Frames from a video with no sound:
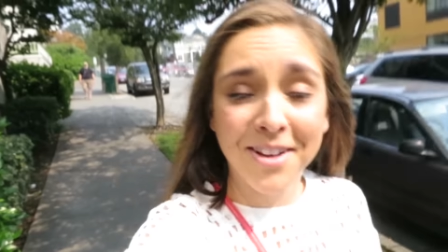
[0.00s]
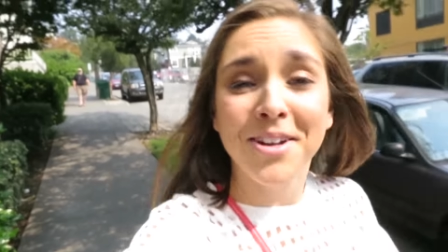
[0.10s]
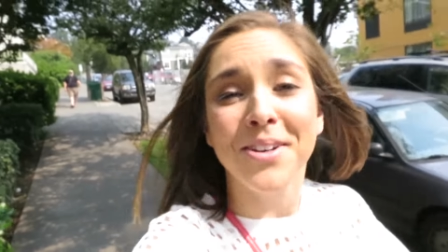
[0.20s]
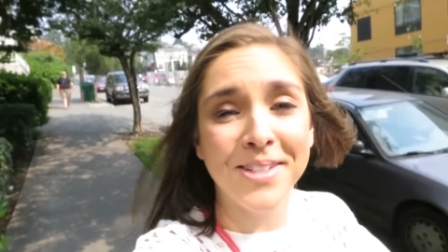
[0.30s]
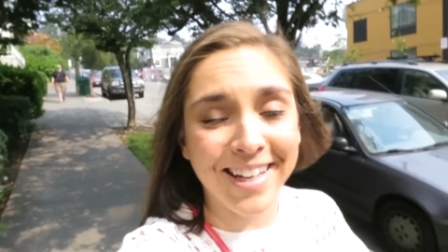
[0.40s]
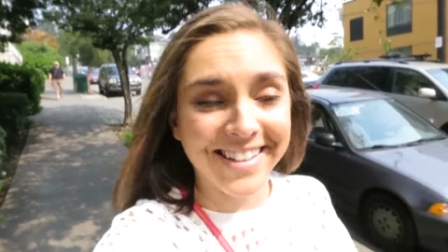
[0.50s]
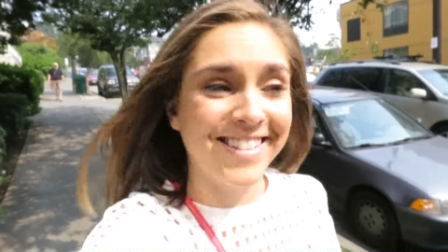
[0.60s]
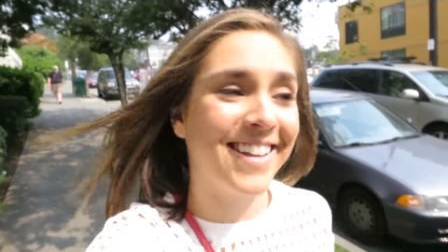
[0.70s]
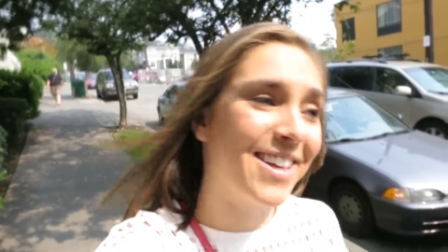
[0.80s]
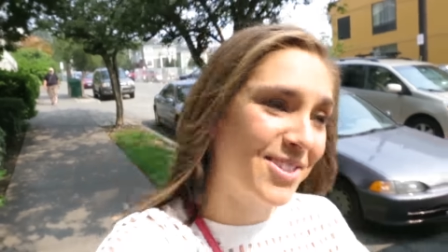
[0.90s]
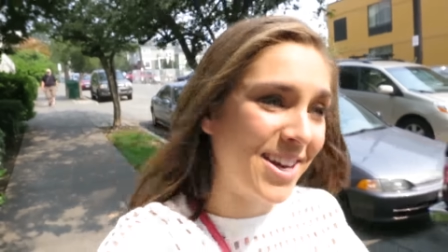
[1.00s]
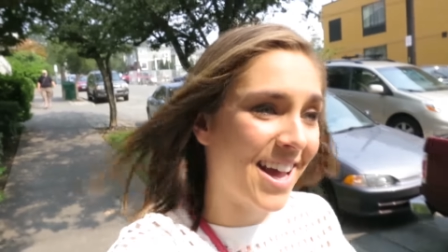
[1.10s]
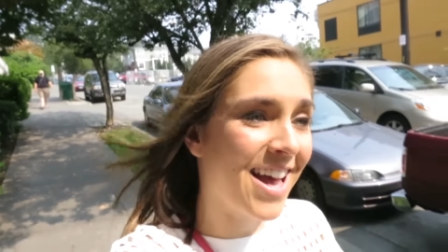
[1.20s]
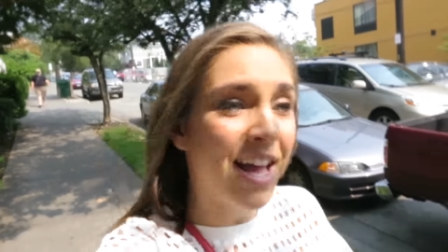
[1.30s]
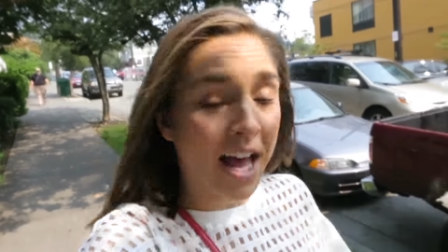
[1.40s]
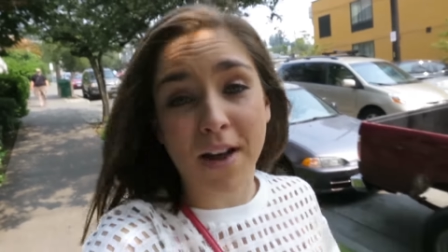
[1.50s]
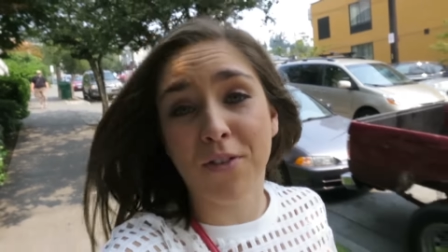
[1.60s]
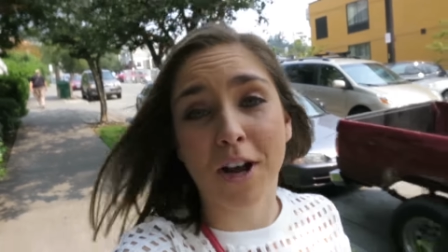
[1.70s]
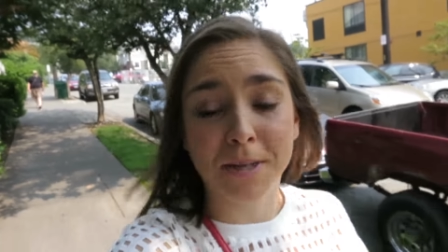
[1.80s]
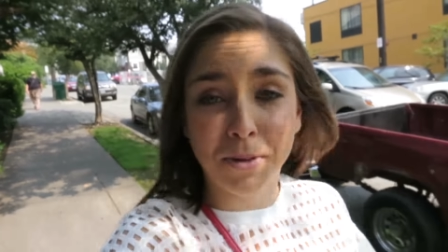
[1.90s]
The good news is, yesterday I
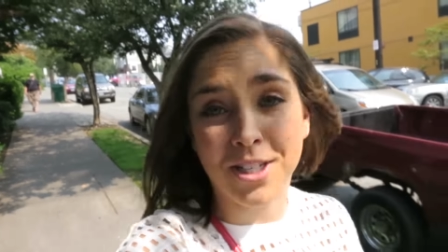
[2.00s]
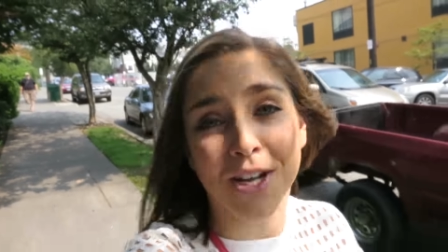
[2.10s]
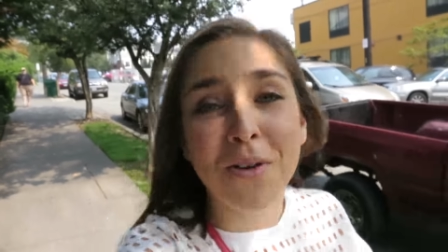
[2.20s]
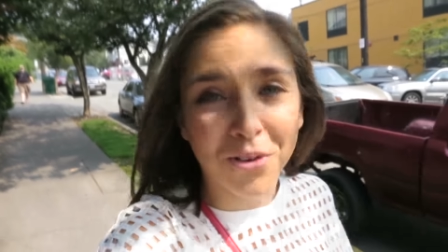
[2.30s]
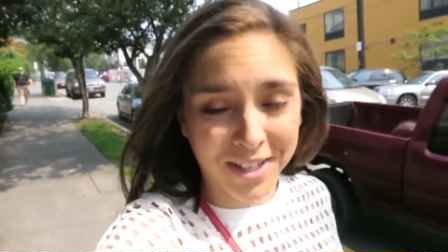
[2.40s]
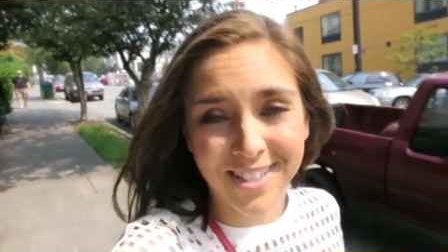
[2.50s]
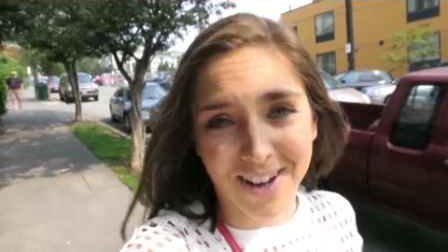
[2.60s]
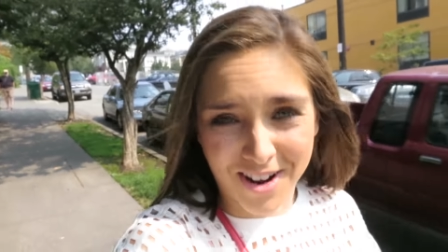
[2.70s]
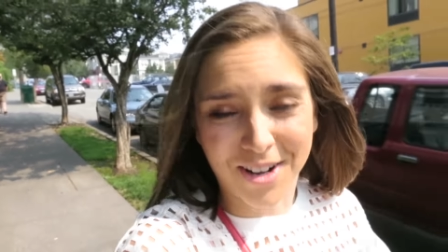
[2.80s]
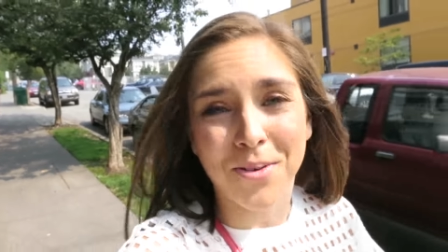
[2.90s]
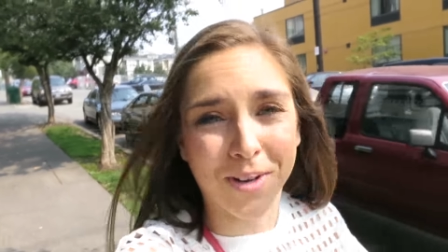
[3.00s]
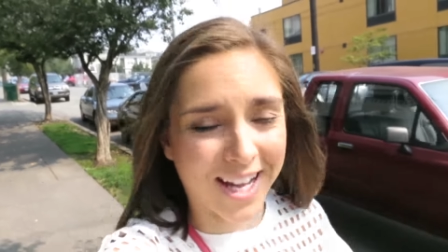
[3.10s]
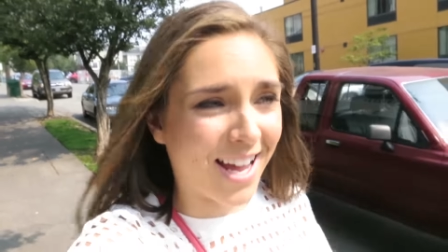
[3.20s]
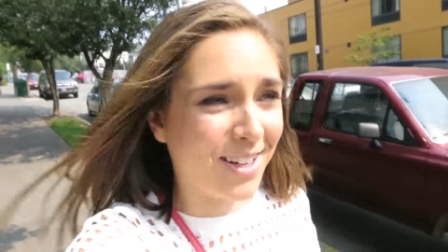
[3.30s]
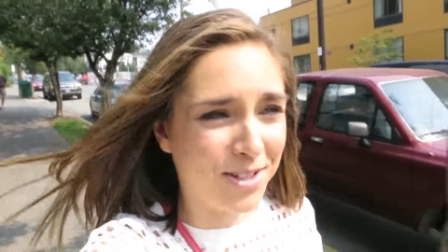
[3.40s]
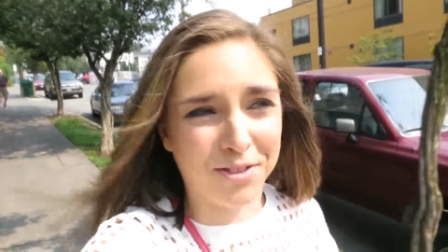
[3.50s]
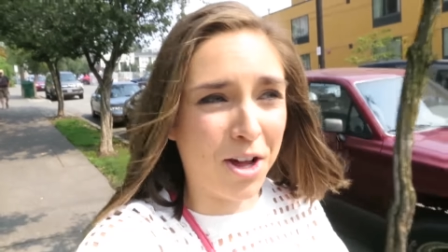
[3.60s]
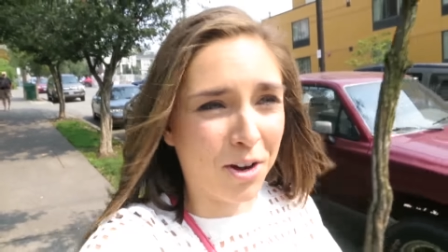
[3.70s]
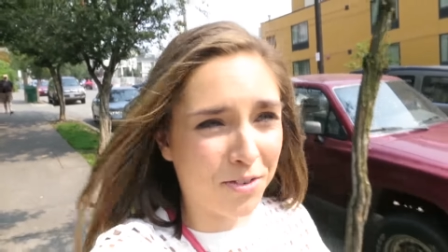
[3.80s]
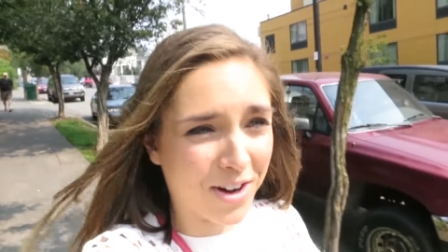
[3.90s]
forgot to put deodorant on when I headed to
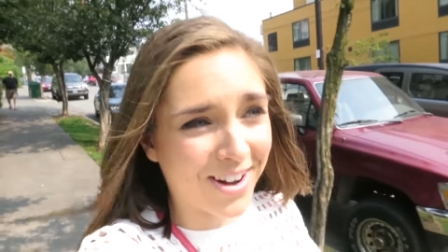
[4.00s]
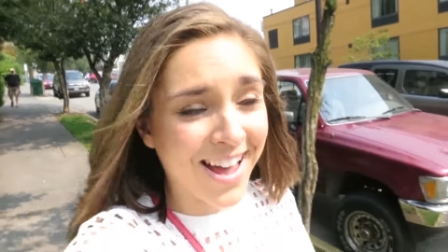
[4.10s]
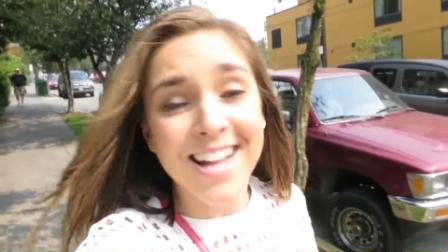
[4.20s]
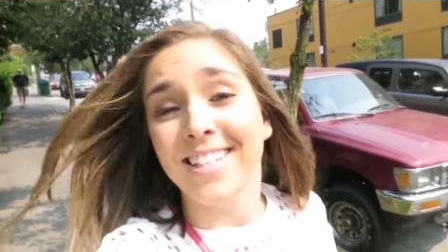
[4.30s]
Vlogger Fair.